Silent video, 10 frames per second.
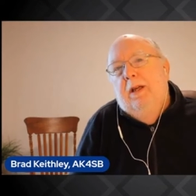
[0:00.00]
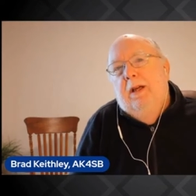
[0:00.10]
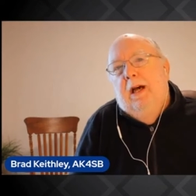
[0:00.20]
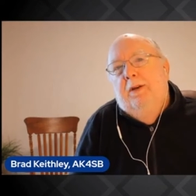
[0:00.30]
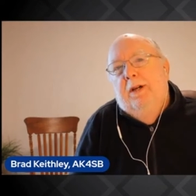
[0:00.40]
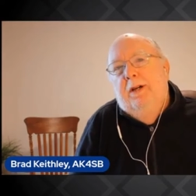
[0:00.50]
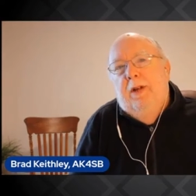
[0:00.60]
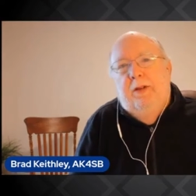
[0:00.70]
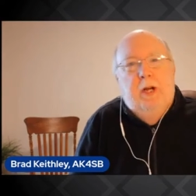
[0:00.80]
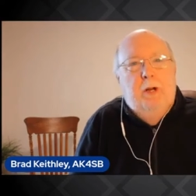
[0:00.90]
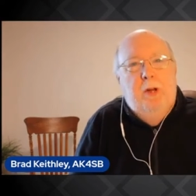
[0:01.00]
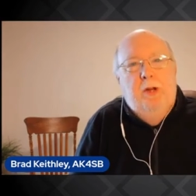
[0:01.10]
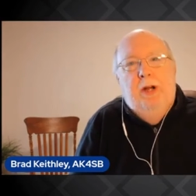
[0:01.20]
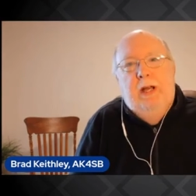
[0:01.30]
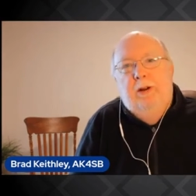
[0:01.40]
of a of a
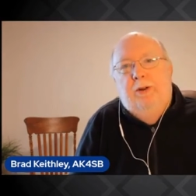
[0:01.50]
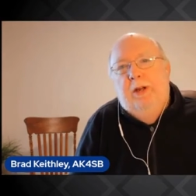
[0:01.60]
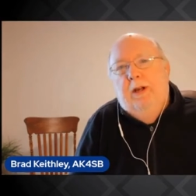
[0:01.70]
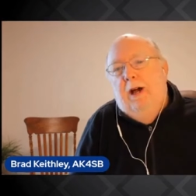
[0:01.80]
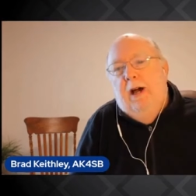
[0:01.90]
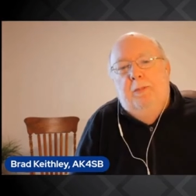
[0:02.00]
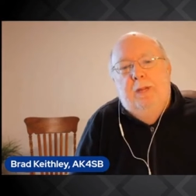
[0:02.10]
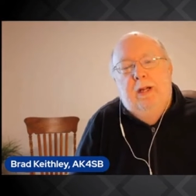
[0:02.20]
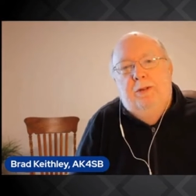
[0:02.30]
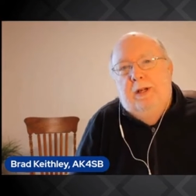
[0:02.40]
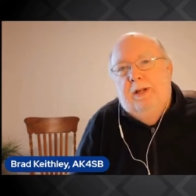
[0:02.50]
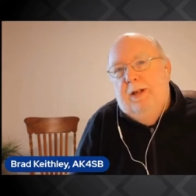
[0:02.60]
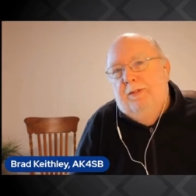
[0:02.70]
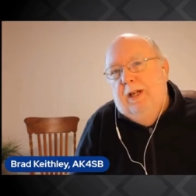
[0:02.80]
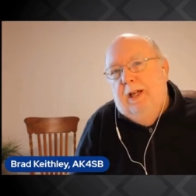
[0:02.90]
community or the economy of a
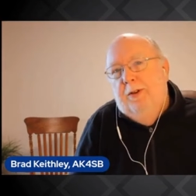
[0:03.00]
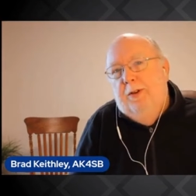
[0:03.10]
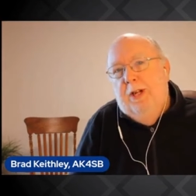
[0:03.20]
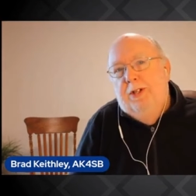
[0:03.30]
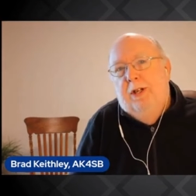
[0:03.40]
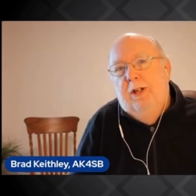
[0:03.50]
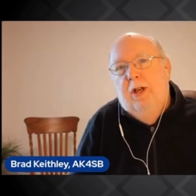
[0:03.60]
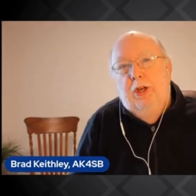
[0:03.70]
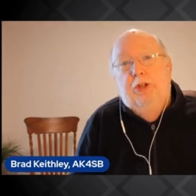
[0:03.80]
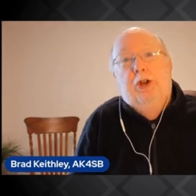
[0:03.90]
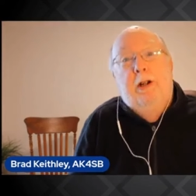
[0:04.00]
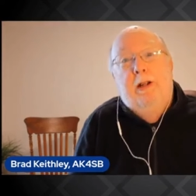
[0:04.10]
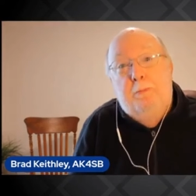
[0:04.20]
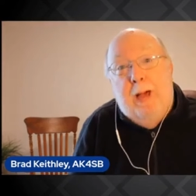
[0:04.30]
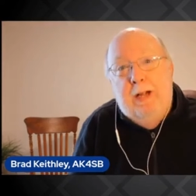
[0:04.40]
of a given region, you talk to
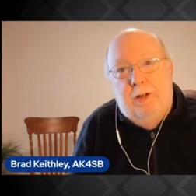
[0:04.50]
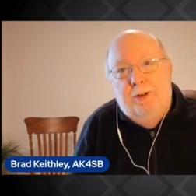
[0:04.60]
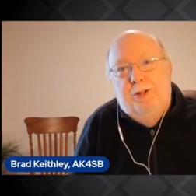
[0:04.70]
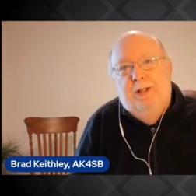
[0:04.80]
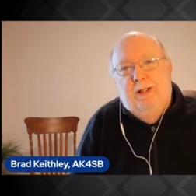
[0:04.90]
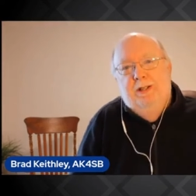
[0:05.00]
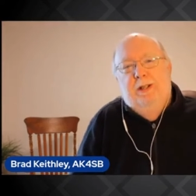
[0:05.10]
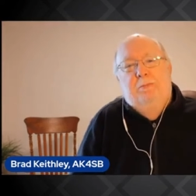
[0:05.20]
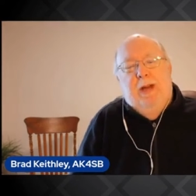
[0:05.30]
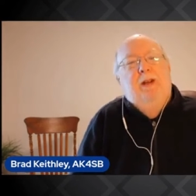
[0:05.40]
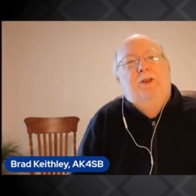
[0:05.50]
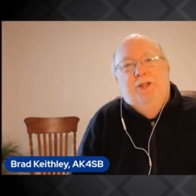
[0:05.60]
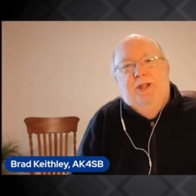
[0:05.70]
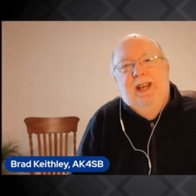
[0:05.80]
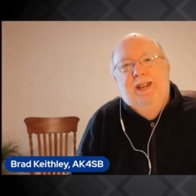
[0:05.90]
the bankers, because the bankers
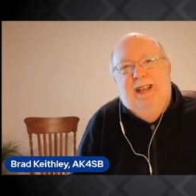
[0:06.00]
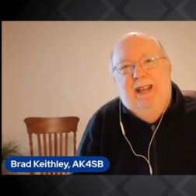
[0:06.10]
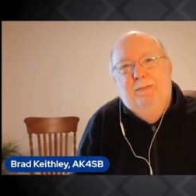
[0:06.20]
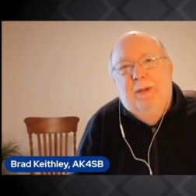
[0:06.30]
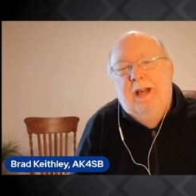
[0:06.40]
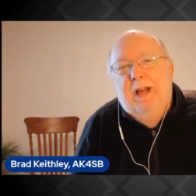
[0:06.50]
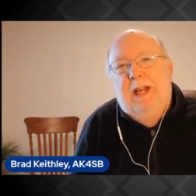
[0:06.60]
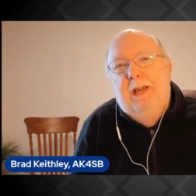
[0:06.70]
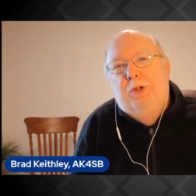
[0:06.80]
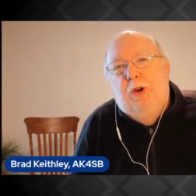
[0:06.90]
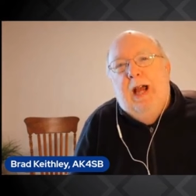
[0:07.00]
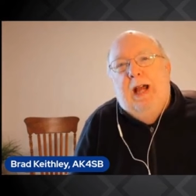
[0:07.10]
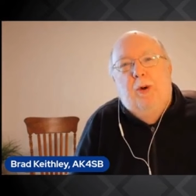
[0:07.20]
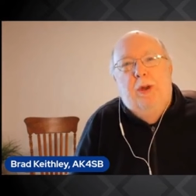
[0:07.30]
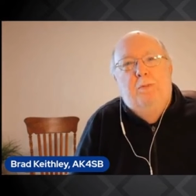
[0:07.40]
tend to keep. keep track
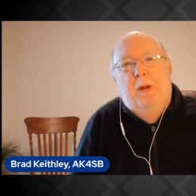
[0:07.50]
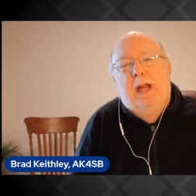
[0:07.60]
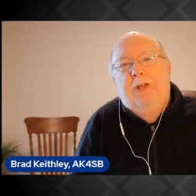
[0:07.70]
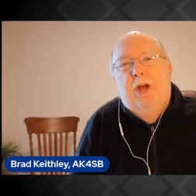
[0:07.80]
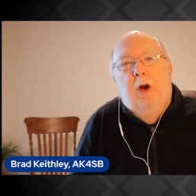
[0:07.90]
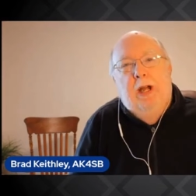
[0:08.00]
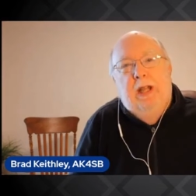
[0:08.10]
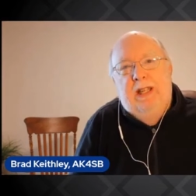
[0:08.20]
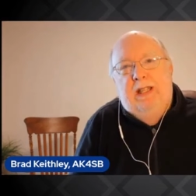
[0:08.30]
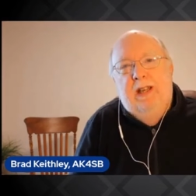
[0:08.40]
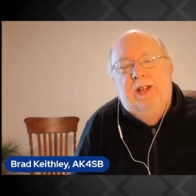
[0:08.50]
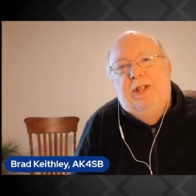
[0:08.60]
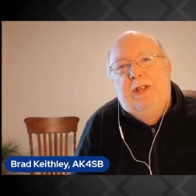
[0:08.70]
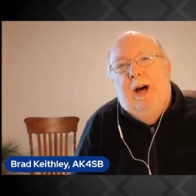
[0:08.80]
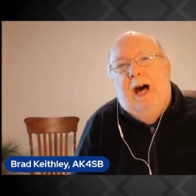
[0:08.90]
of where the money's going. And they tend to
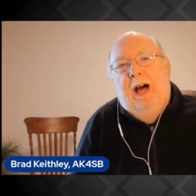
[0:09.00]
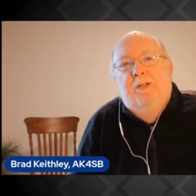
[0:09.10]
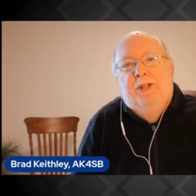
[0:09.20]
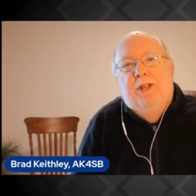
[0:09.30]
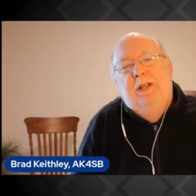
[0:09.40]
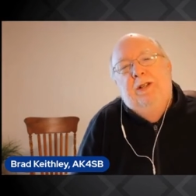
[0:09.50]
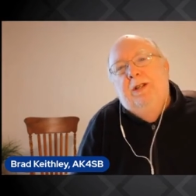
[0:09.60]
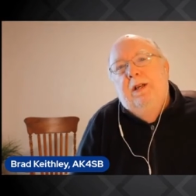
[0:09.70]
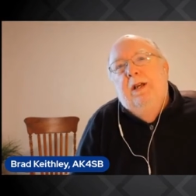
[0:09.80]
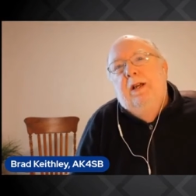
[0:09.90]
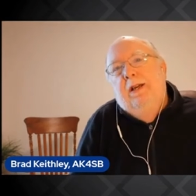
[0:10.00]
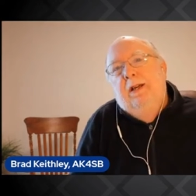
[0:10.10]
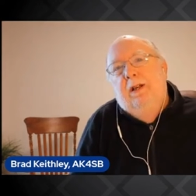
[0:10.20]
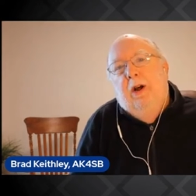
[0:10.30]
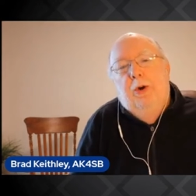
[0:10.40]
see behind the scenes,
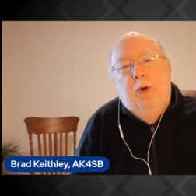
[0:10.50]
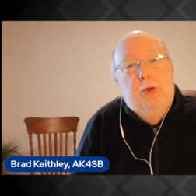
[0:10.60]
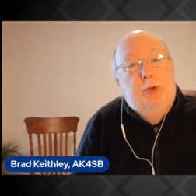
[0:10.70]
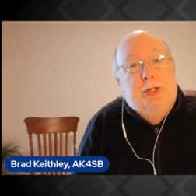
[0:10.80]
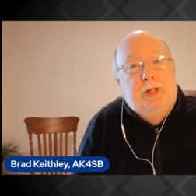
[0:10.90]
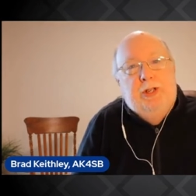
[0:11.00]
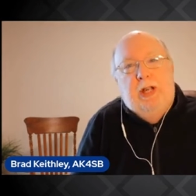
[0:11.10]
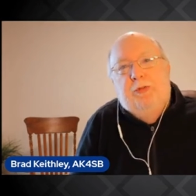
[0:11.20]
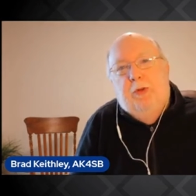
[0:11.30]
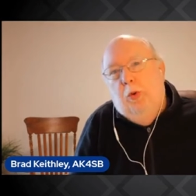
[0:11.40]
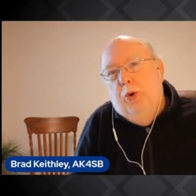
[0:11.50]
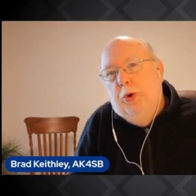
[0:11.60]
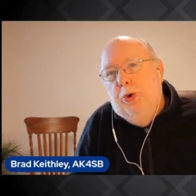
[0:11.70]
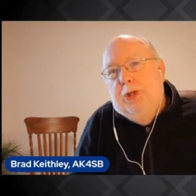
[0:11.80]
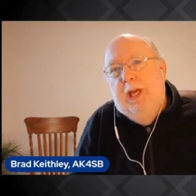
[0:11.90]
you know, who's successful,
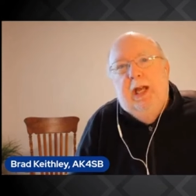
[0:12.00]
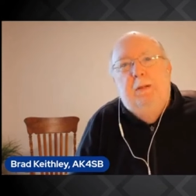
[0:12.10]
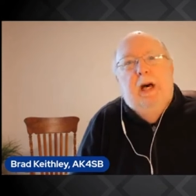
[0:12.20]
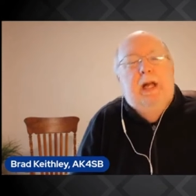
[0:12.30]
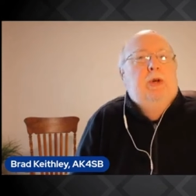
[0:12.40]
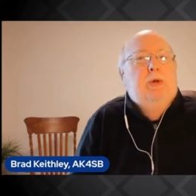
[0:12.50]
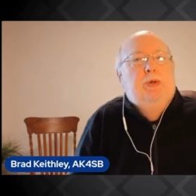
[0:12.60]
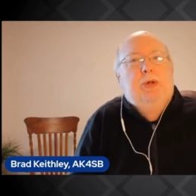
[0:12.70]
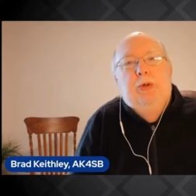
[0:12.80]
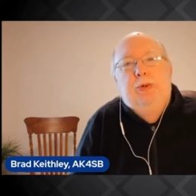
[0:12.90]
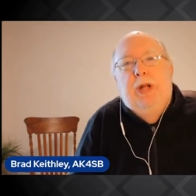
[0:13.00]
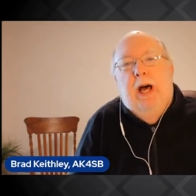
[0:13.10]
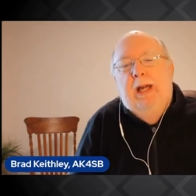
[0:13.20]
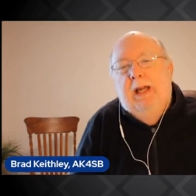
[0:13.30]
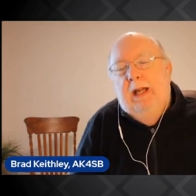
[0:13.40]
who's getting money, who's, who's
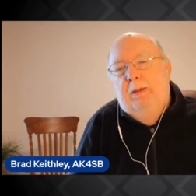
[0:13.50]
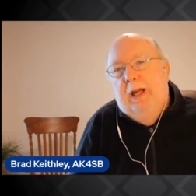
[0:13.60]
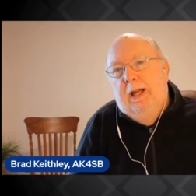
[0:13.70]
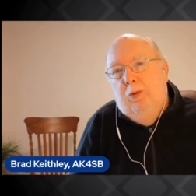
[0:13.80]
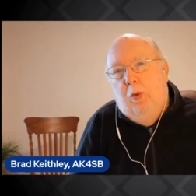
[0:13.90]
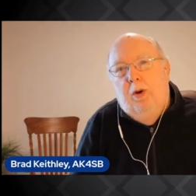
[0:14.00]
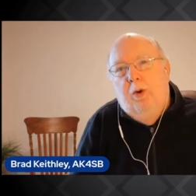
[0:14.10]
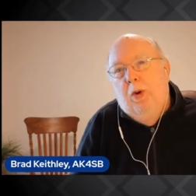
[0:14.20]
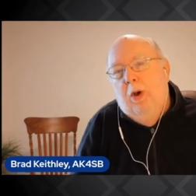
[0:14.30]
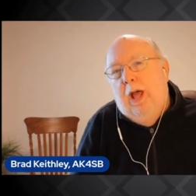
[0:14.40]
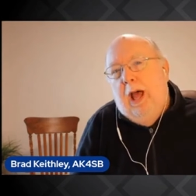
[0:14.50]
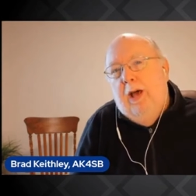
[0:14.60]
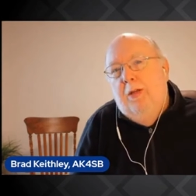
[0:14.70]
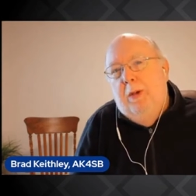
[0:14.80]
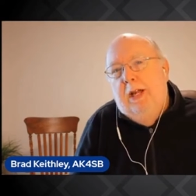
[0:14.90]
not getting money, where,
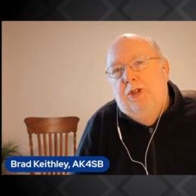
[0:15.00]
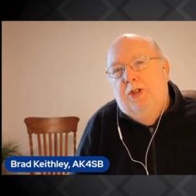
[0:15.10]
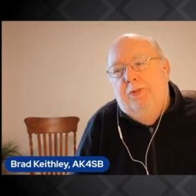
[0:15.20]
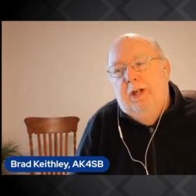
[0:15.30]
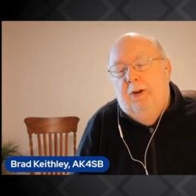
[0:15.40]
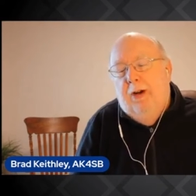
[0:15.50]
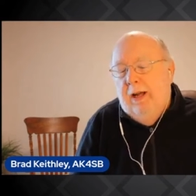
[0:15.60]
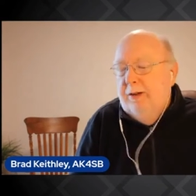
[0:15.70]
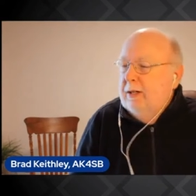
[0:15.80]
how the money's shifting around.